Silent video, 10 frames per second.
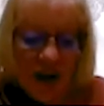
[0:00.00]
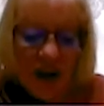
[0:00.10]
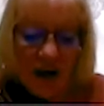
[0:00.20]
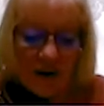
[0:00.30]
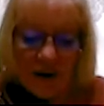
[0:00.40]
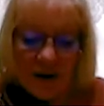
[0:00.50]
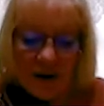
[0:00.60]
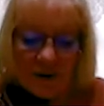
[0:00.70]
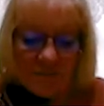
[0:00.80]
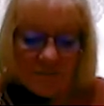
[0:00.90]
And
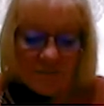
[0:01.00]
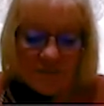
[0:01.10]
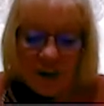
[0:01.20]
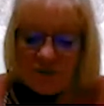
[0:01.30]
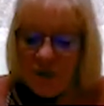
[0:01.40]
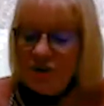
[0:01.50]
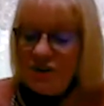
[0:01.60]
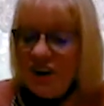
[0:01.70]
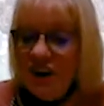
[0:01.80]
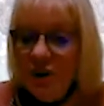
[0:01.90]
as far as
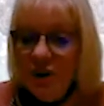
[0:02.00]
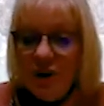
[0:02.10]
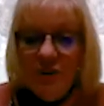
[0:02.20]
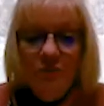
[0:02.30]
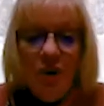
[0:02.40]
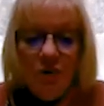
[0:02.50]
the hearing,